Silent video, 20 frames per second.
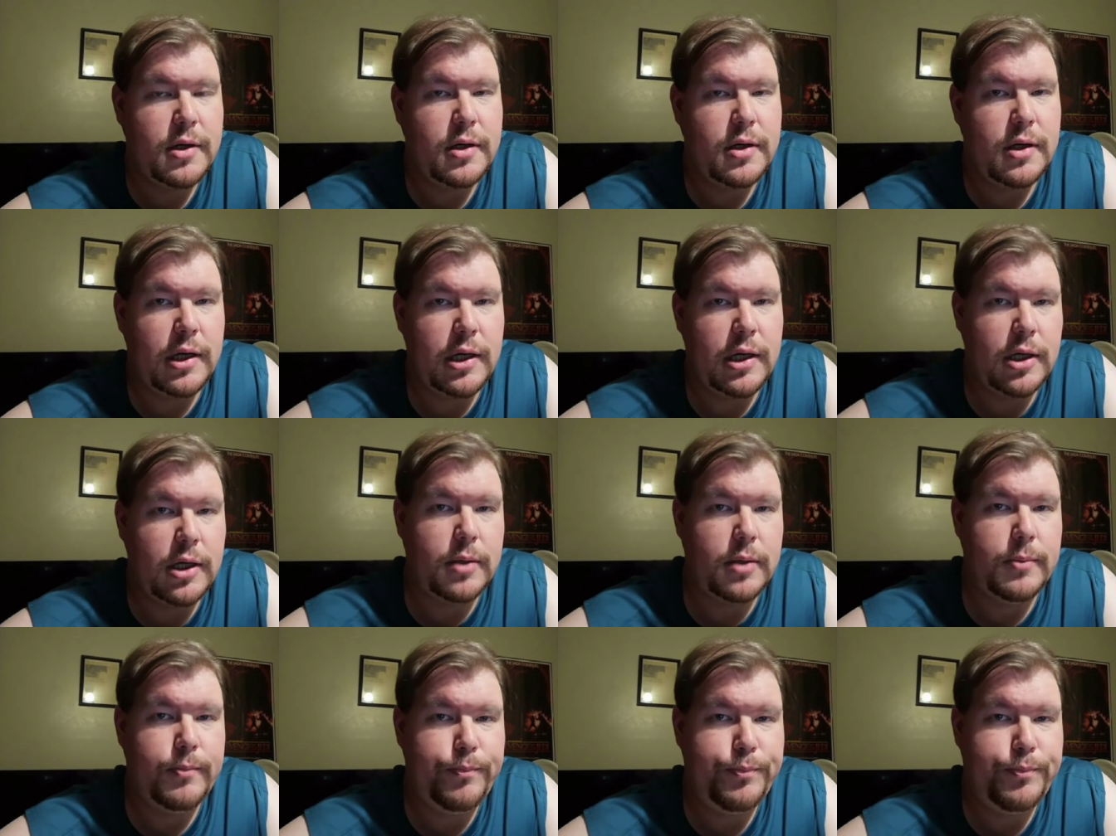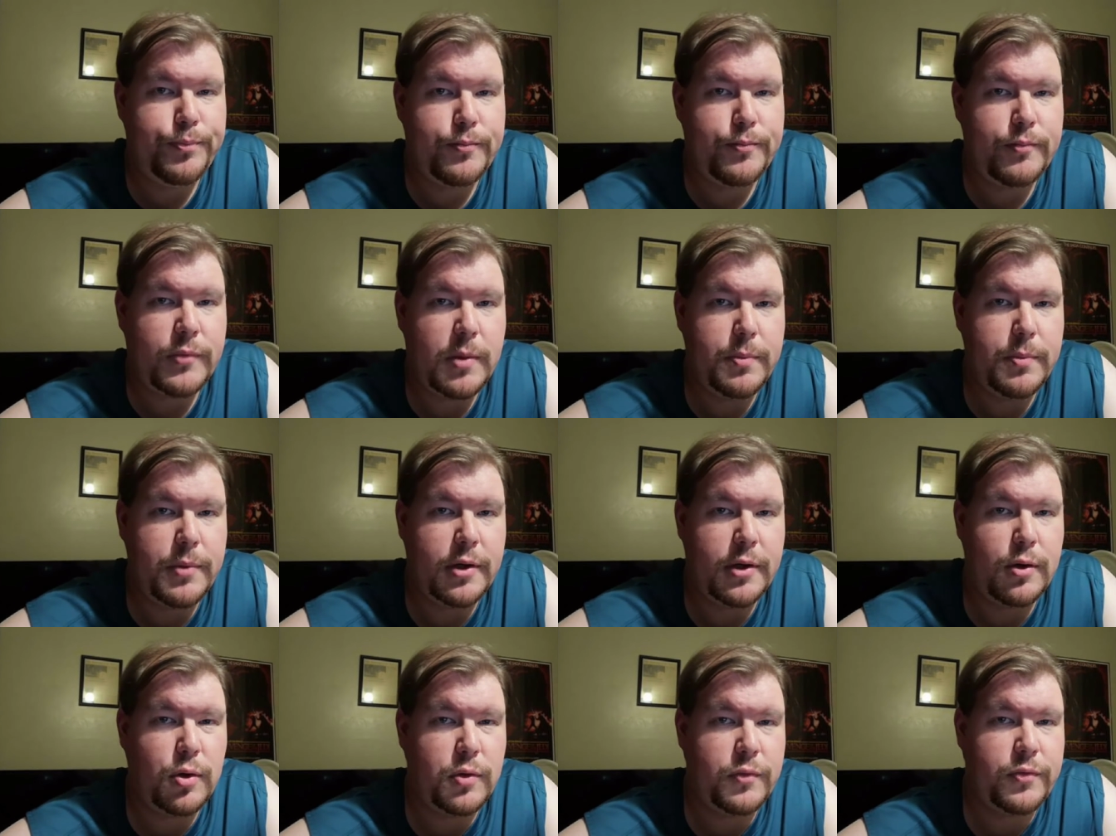Um, but
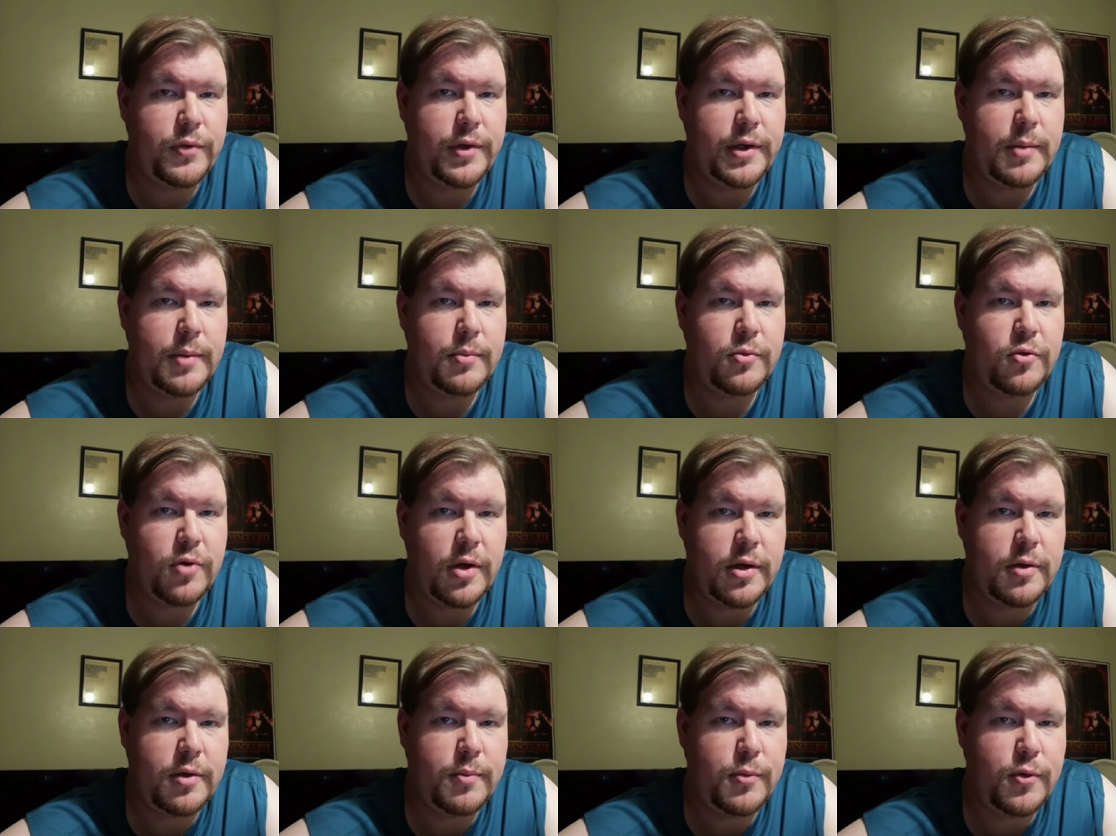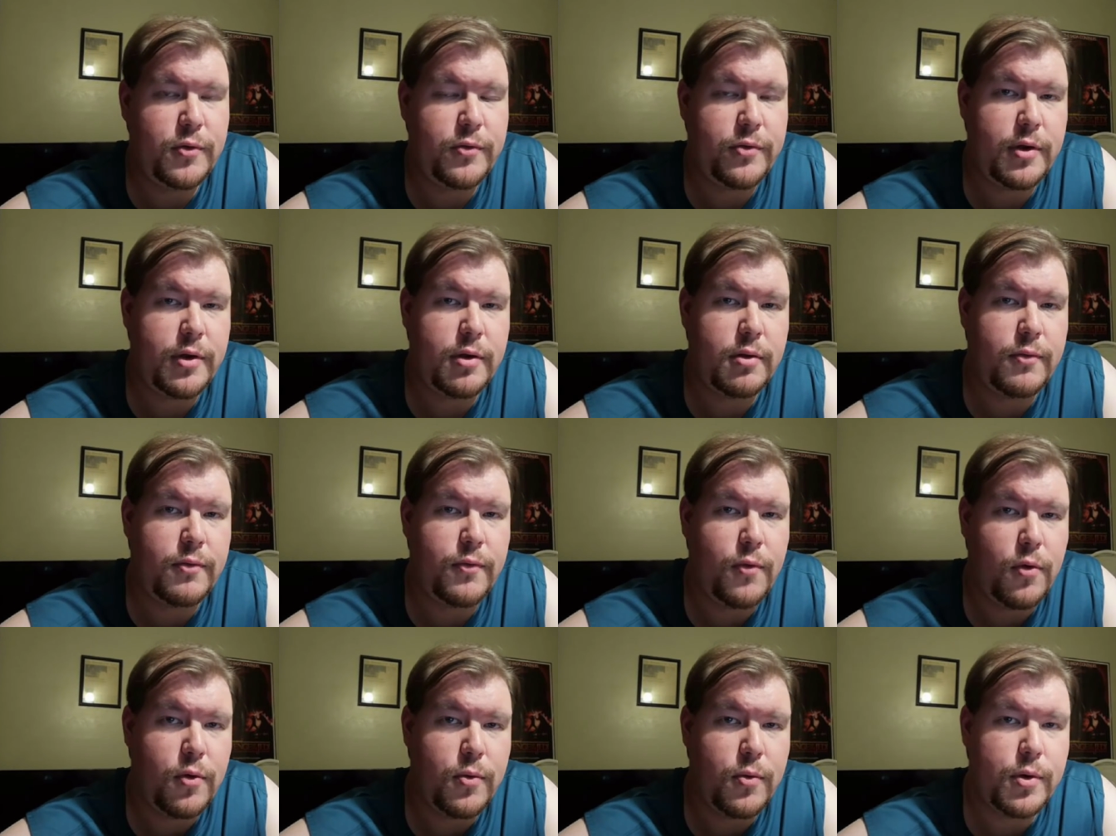hopefully I'm trying to move things
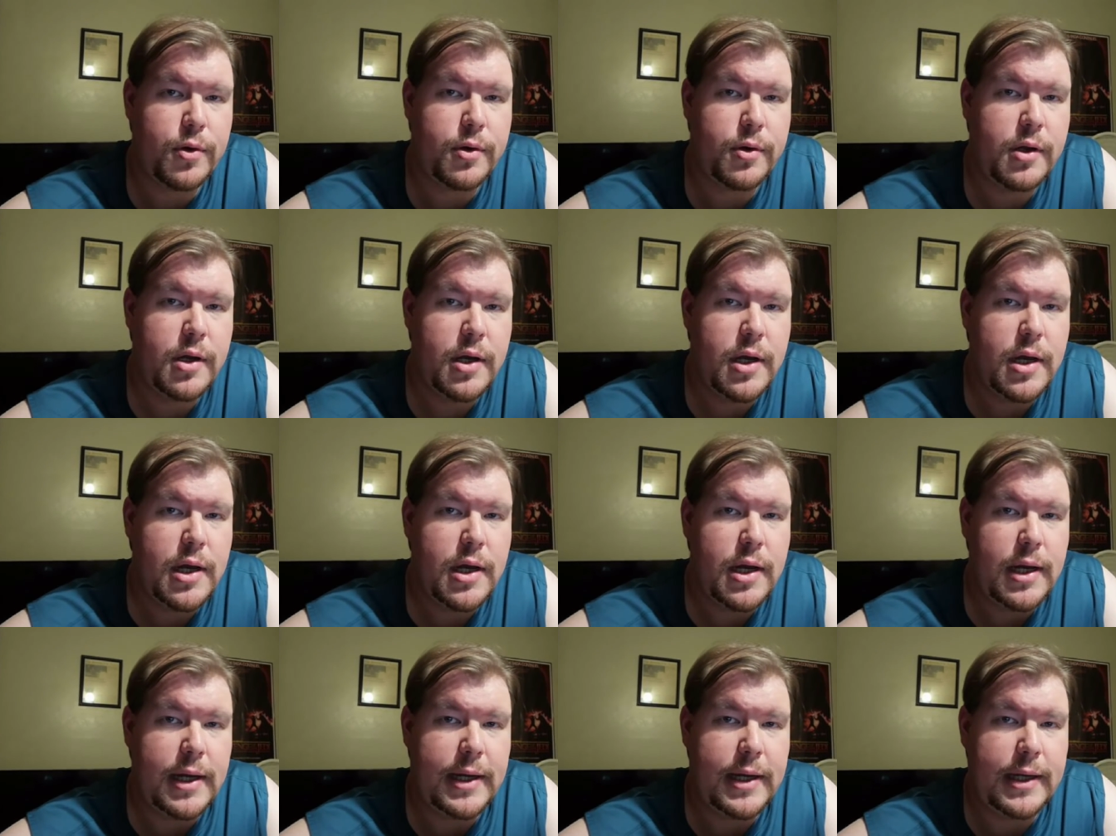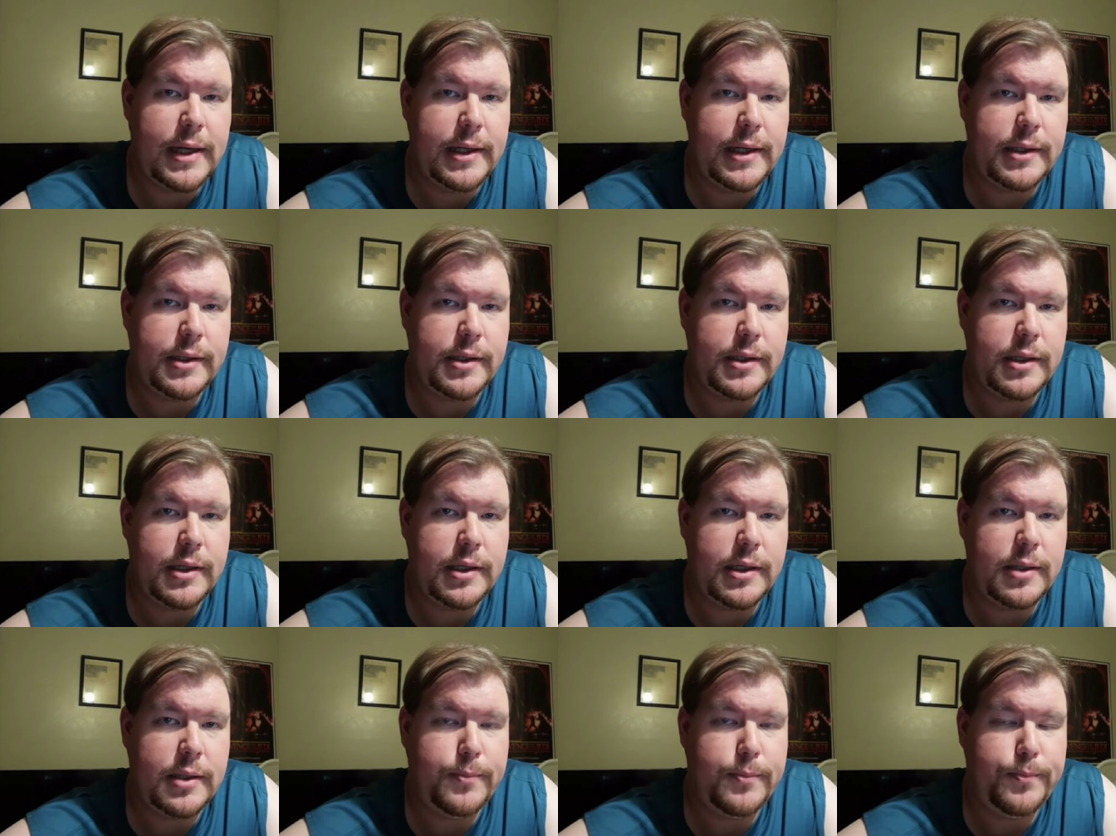forward and,
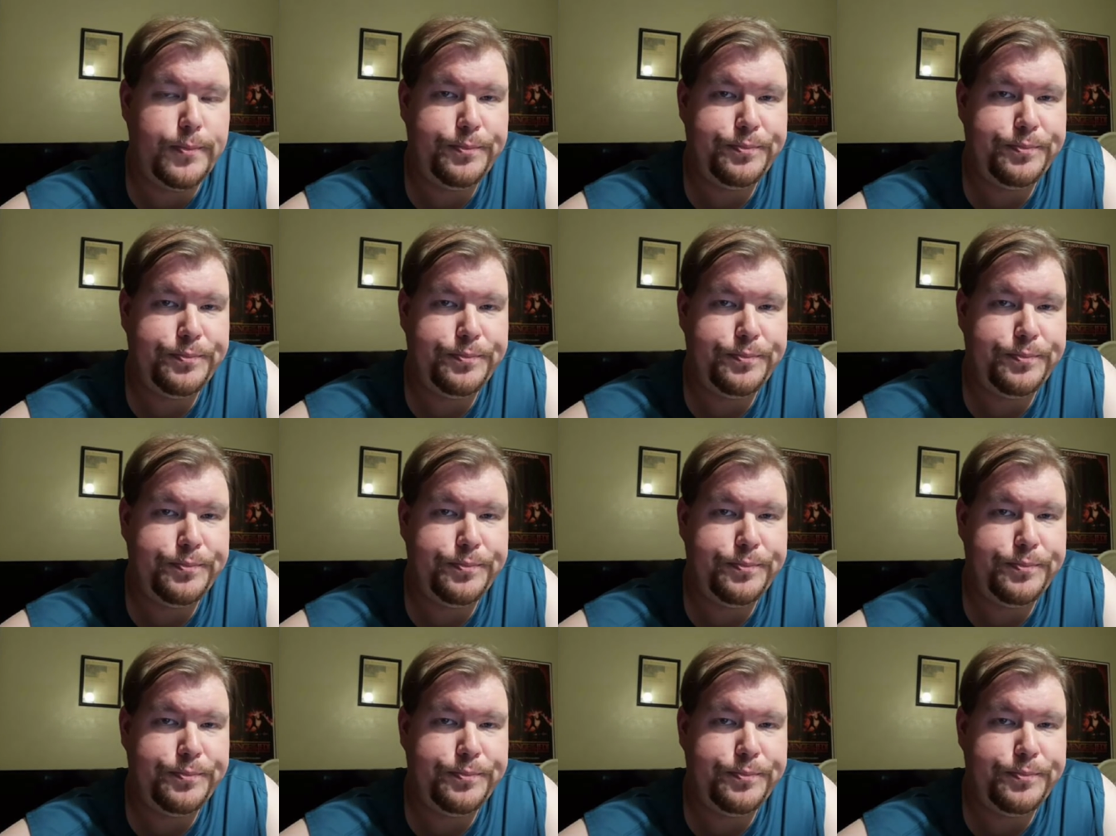um,